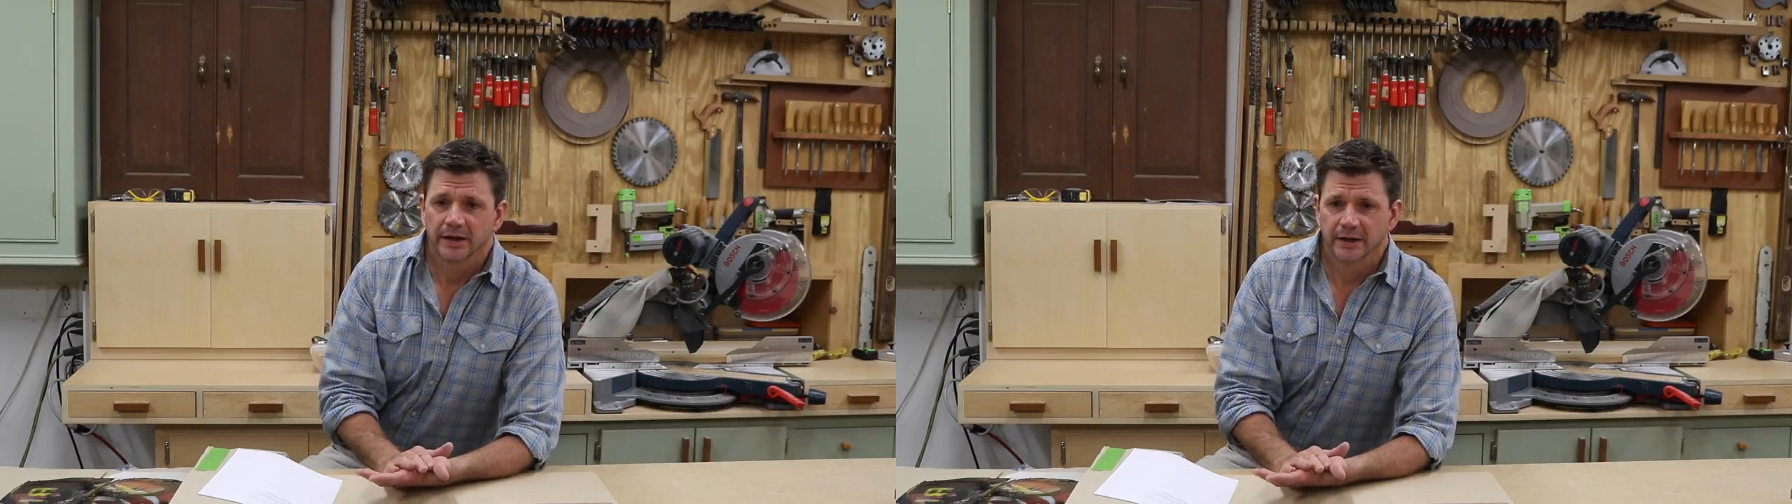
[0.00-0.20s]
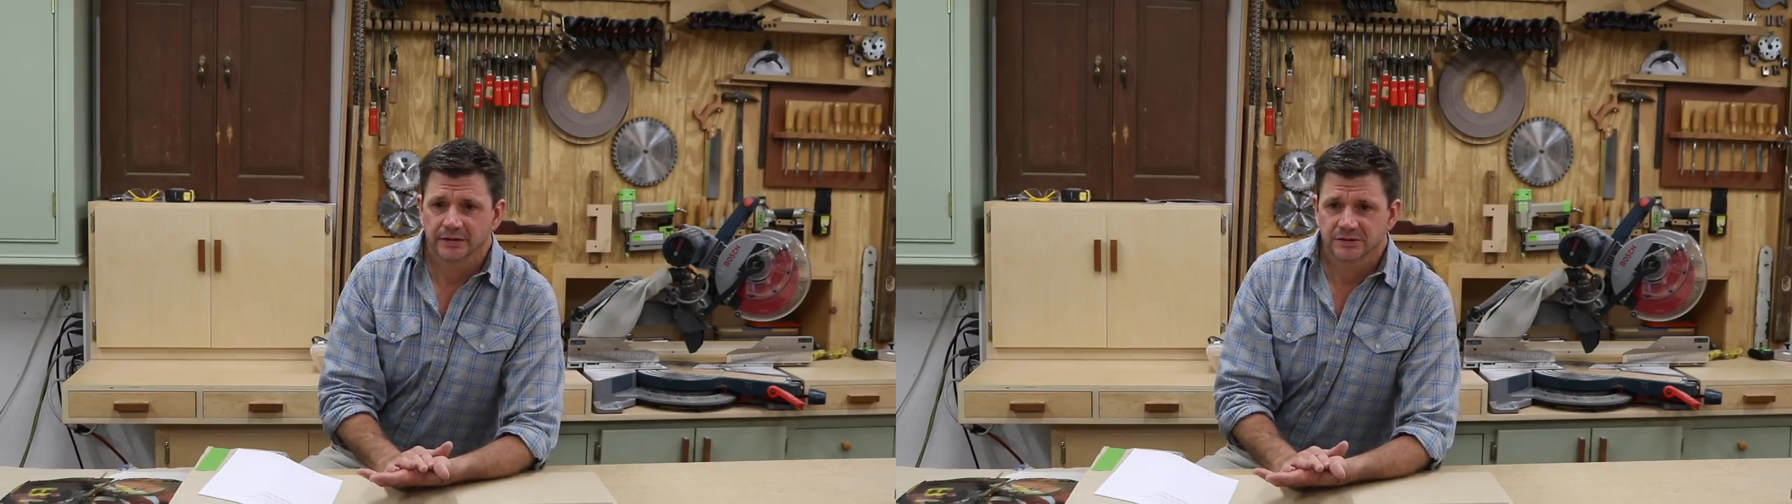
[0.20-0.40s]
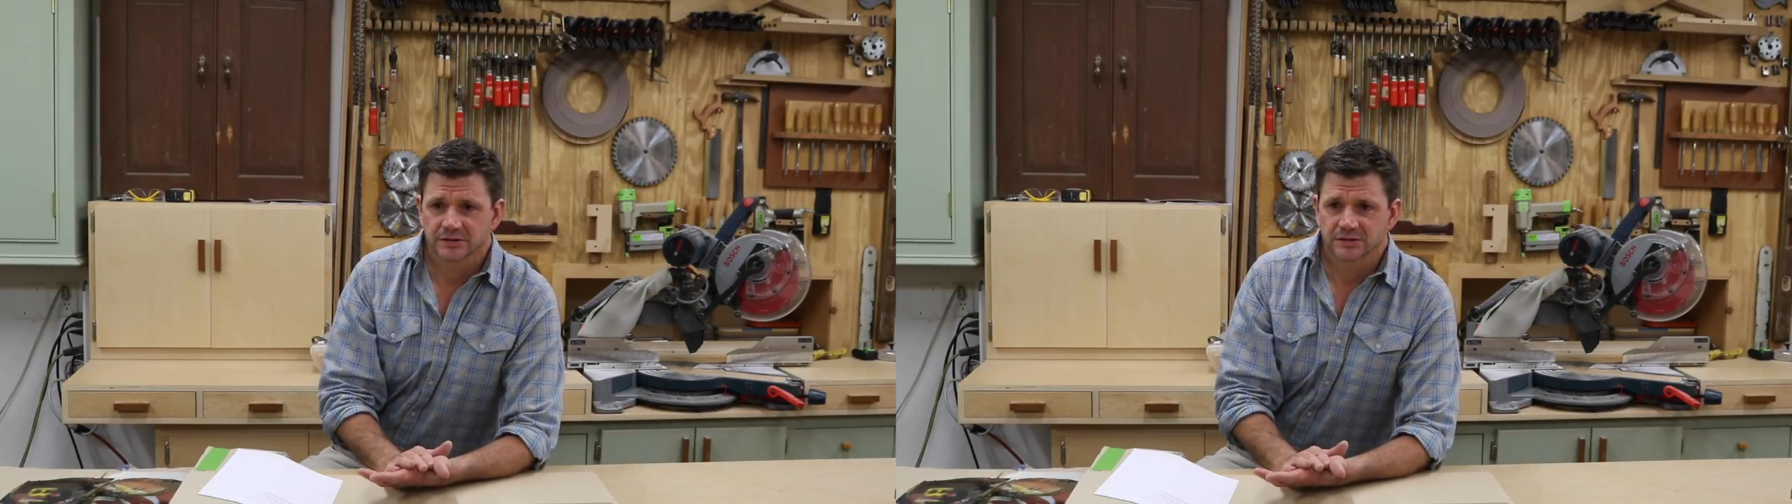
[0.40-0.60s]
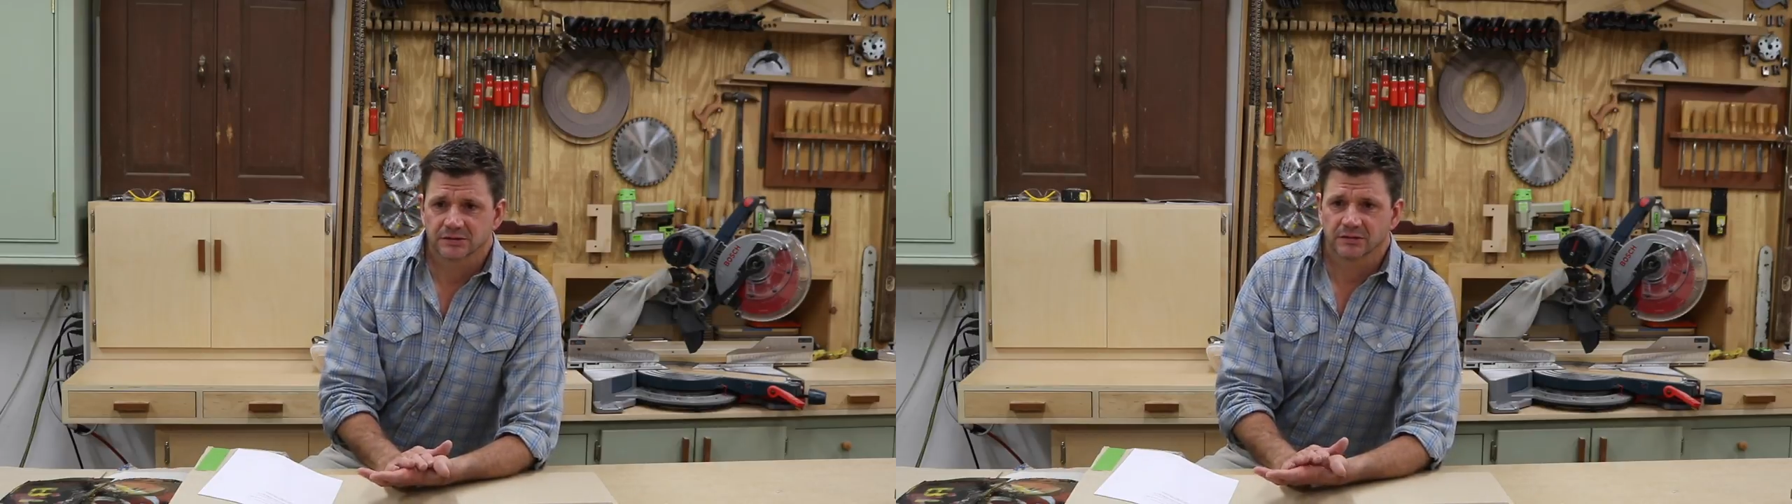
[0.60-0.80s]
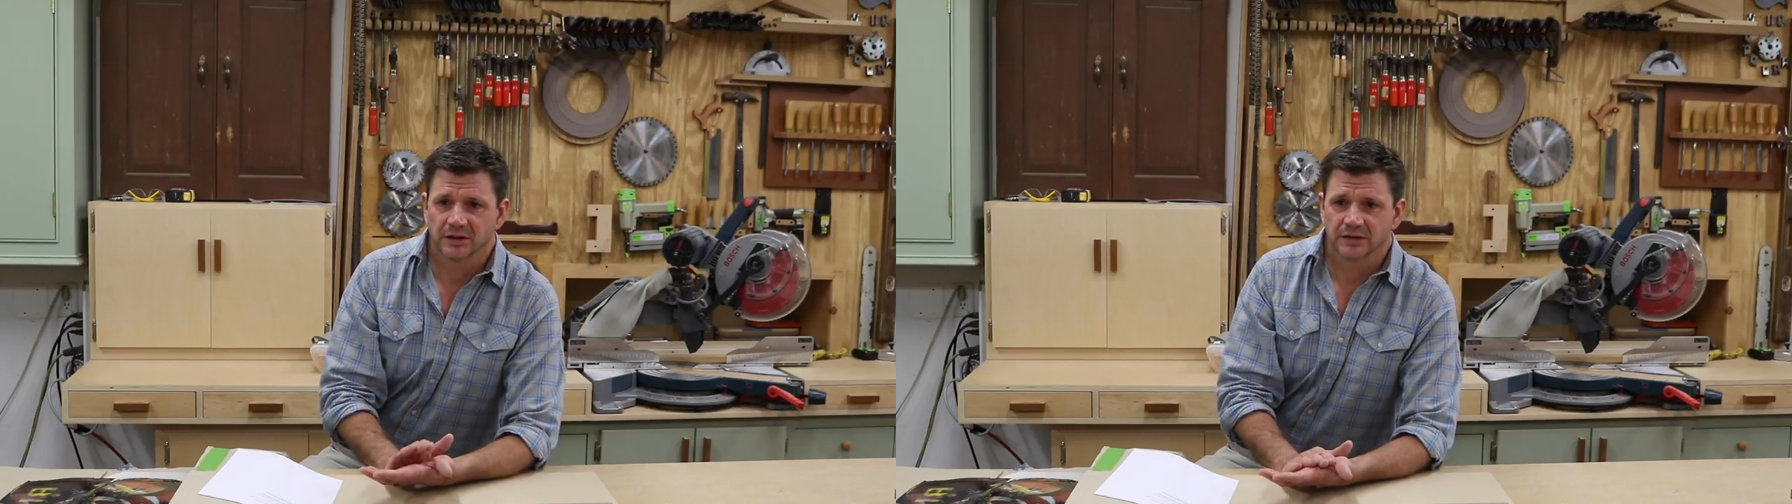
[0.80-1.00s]

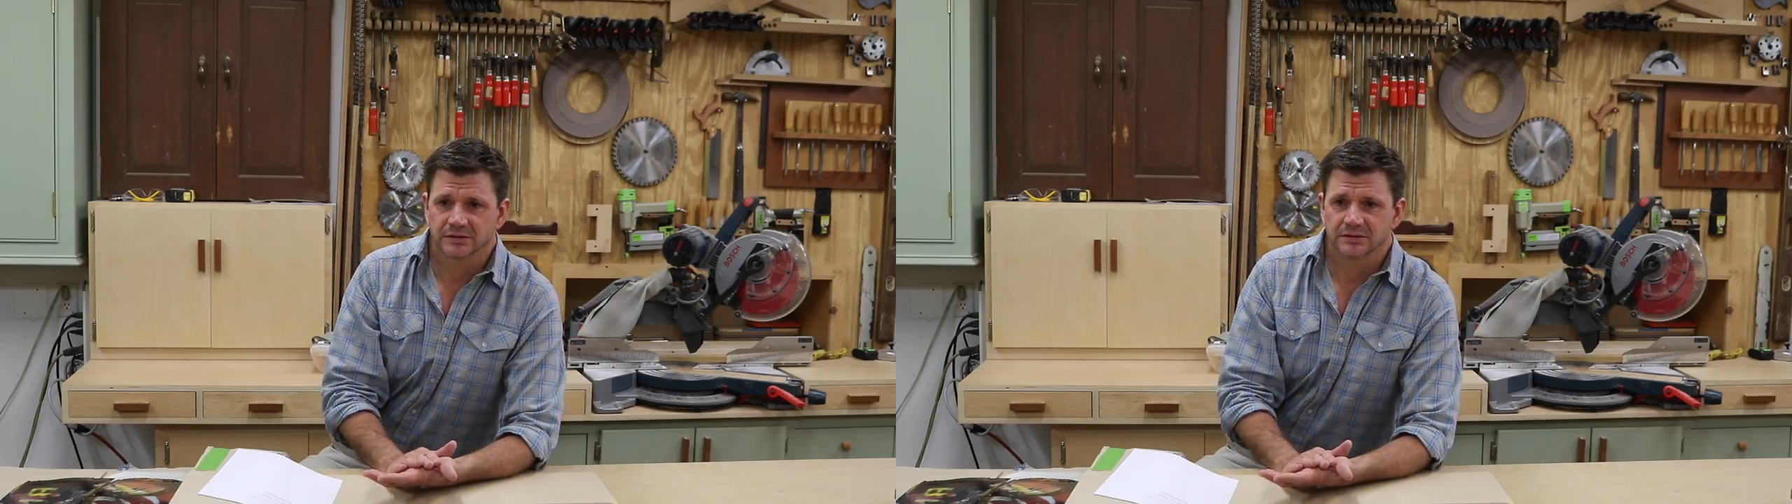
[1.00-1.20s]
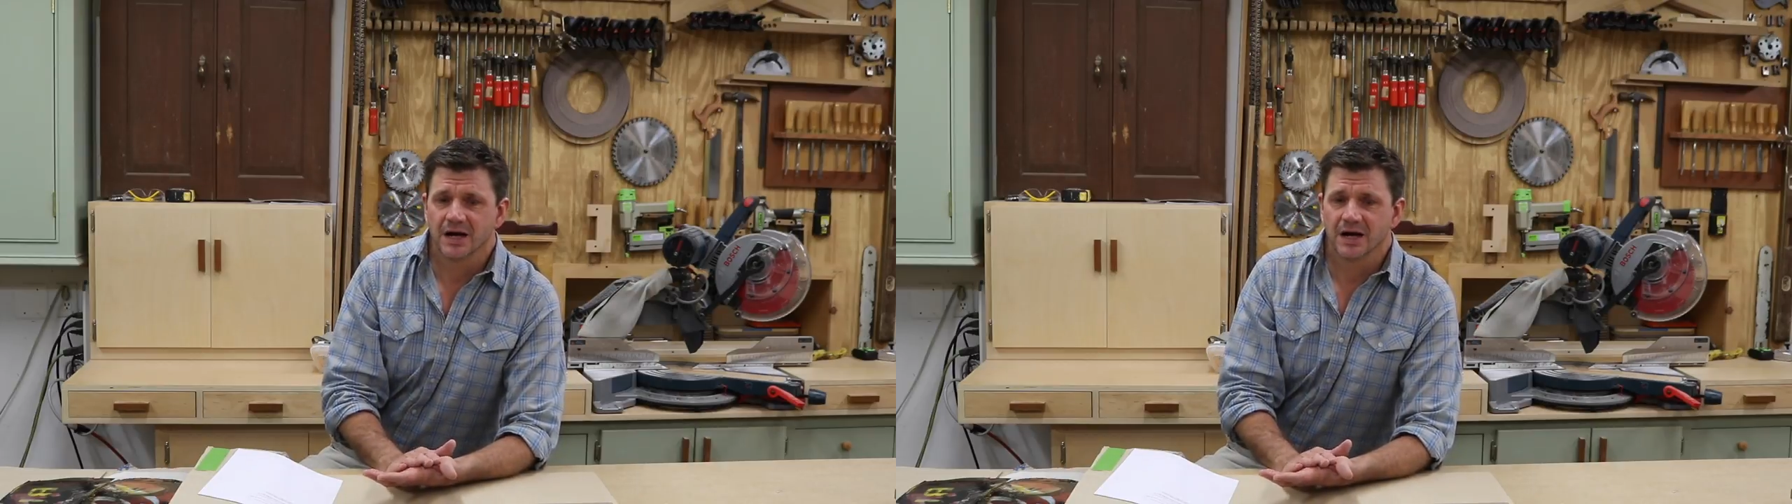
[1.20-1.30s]
It's, it's